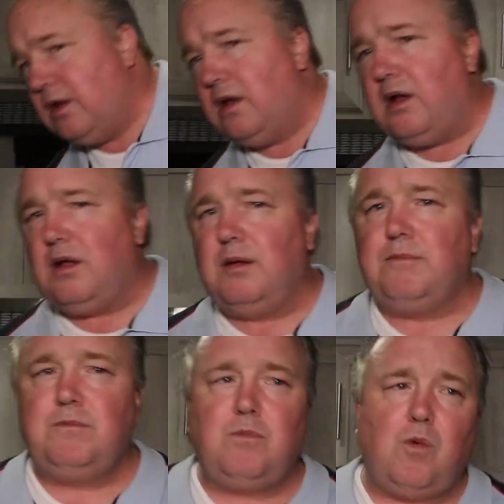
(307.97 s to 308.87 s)

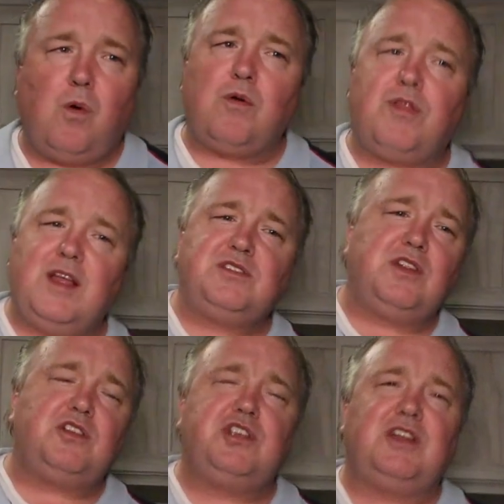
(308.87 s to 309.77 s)
or things
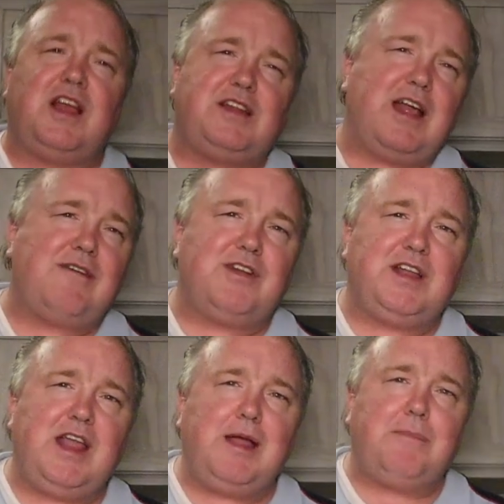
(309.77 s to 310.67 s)
that she'd like to have in a
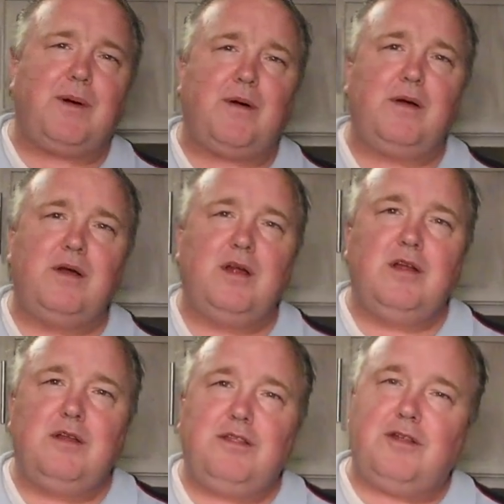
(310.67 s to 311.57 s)
camper,
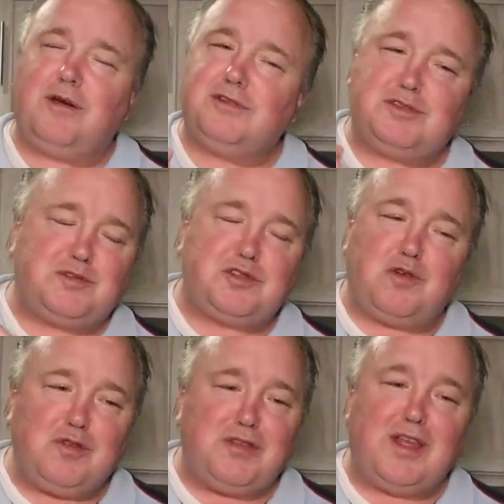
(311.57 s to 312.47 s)
there's
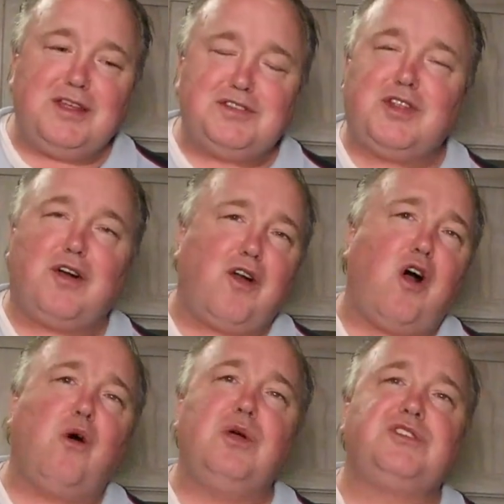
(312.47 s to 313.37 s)
certain things that are
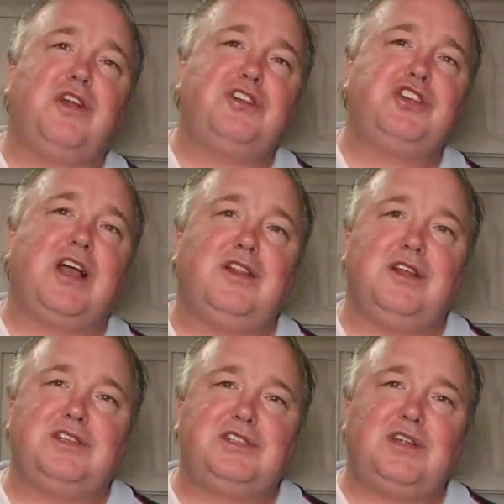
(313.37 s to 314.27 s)
always on a
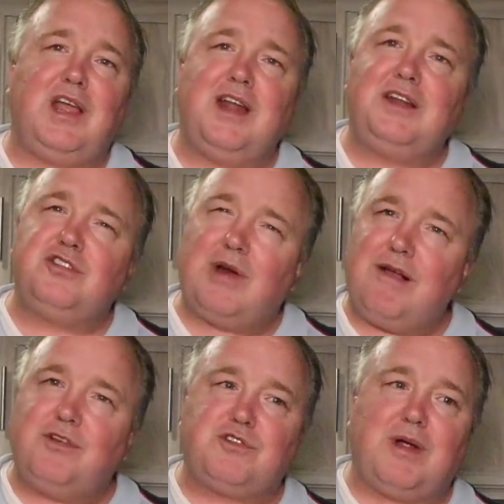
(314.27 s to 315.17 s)
checklist. And in
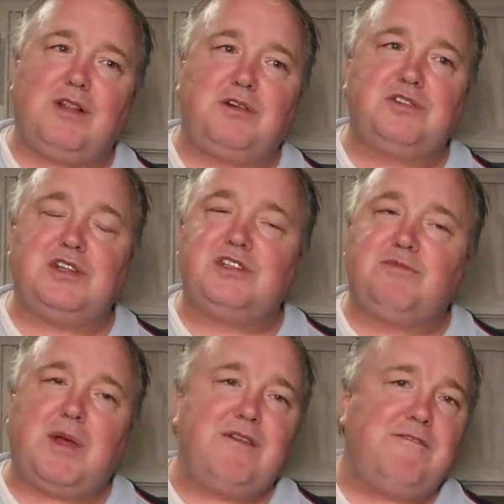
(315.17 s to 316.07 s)
travel trailers, it's
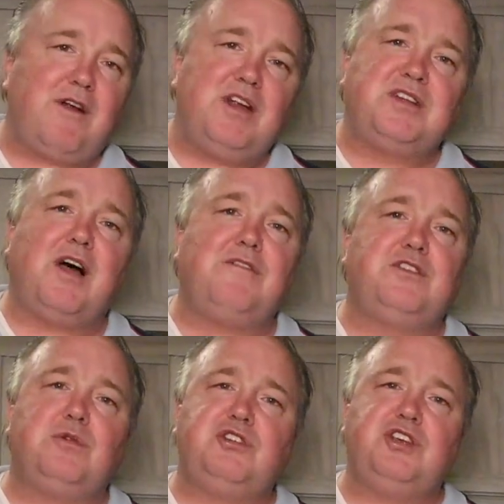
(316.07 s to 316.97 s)
been very tough
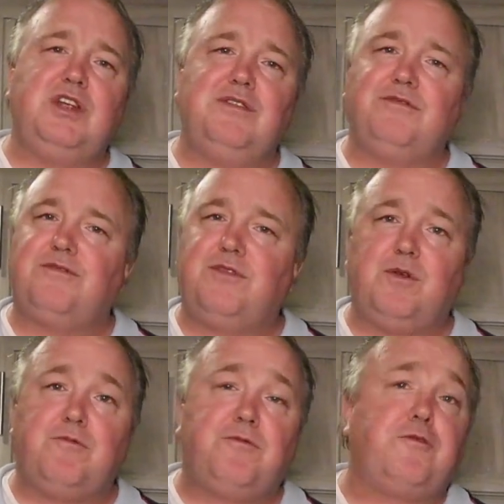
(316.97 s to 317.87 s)
to achieve
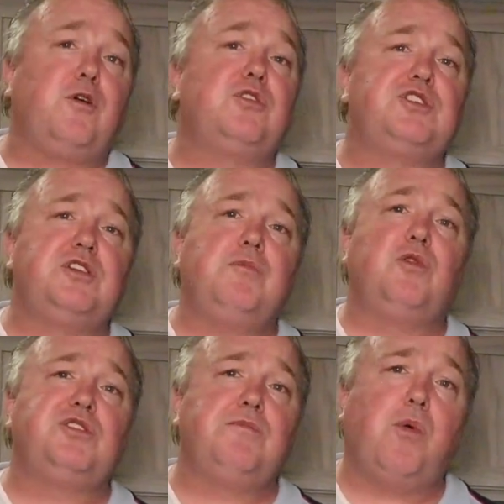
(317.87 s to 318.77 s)
the first and
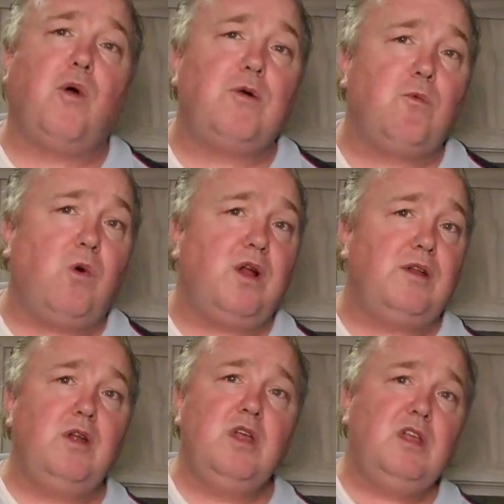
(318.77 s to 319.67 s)
most important
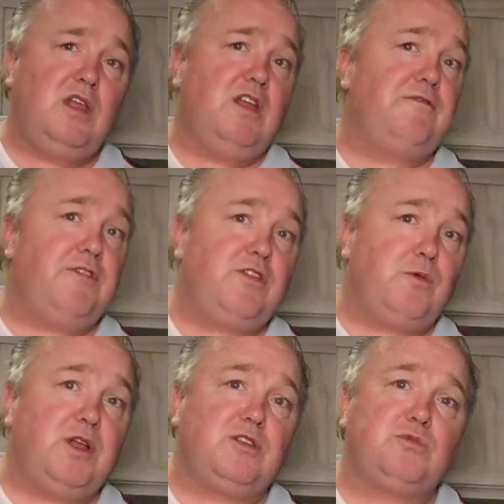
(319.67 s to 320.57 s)
one in fifth
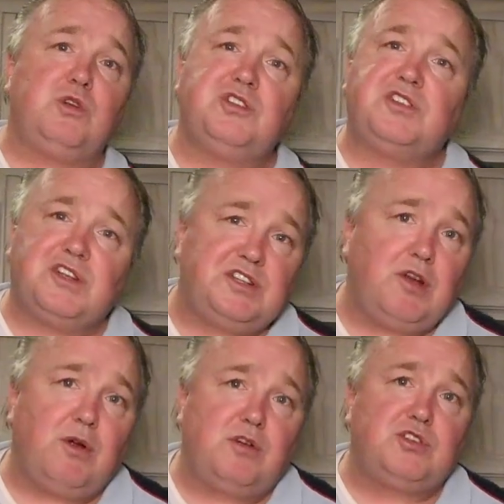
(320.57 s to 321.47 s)
wheels, which is
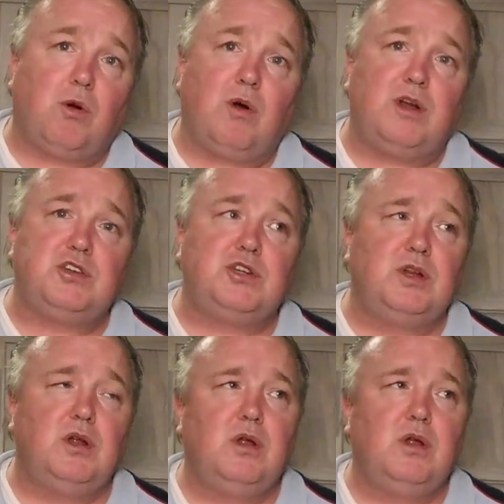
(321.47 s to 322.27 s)
exterior storage.